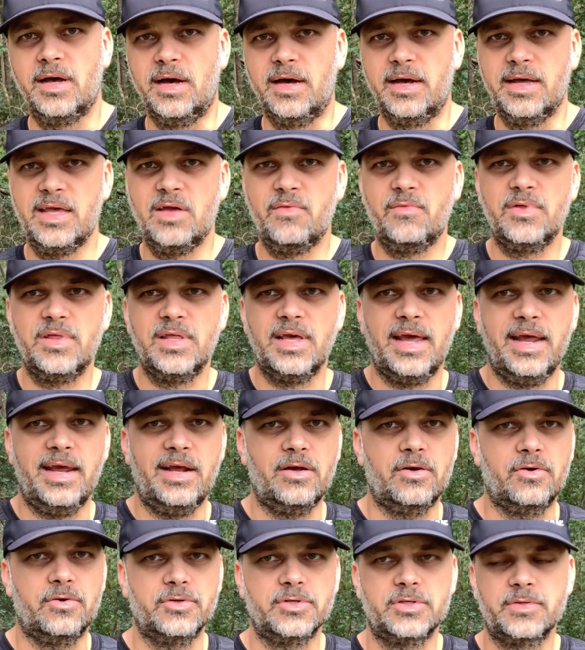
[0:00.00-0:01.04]
even the
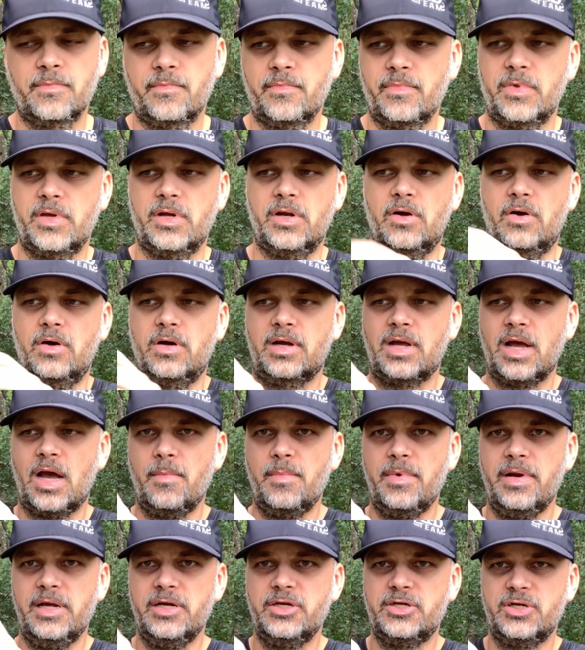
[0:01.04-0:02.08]
angles. You know, a
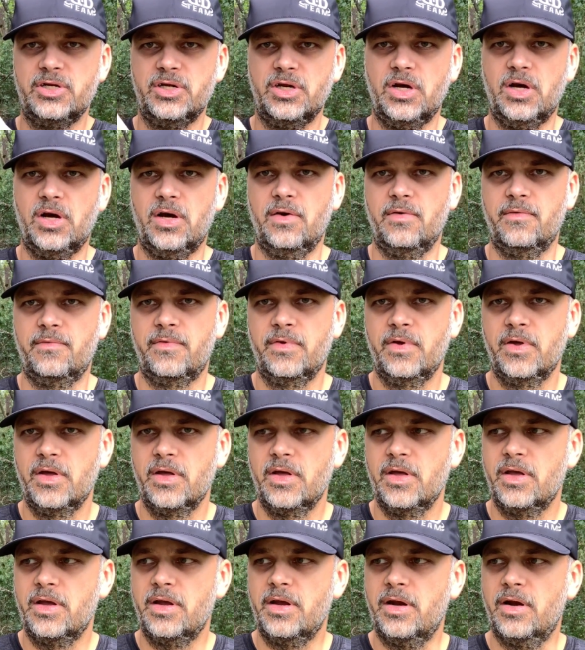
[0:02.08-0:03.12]
combination of,
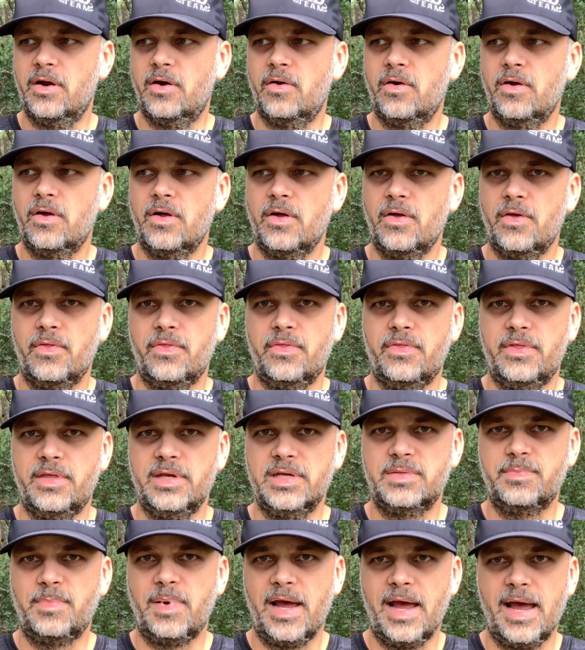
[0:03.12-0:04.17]
you know,
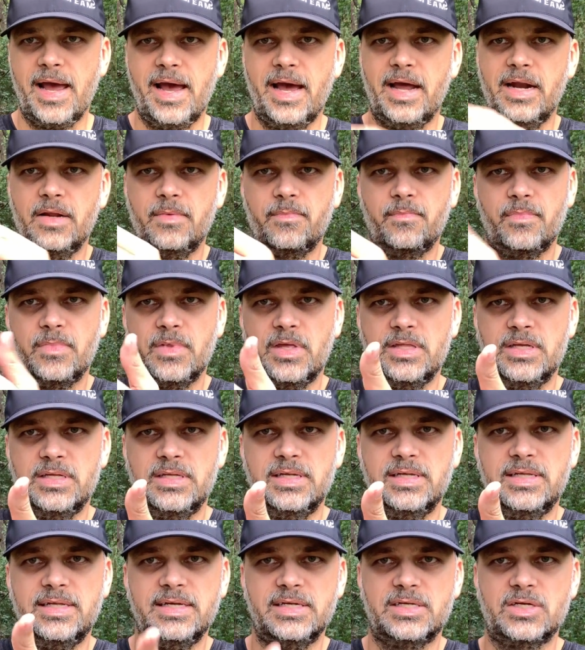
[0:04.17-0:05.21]
this pad and then
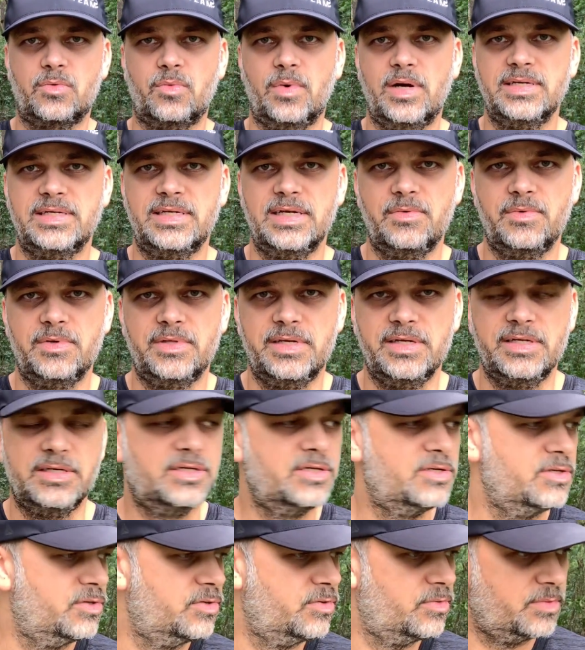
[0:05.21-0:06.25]
the disc resting with these
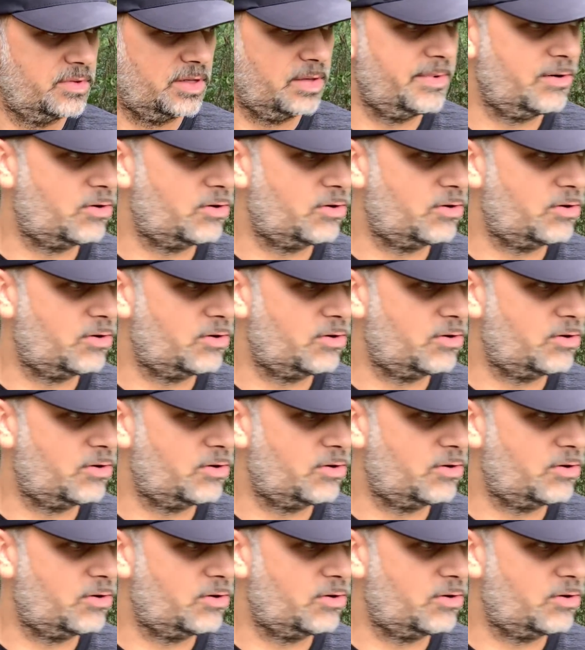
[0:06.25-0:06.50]
two. Let me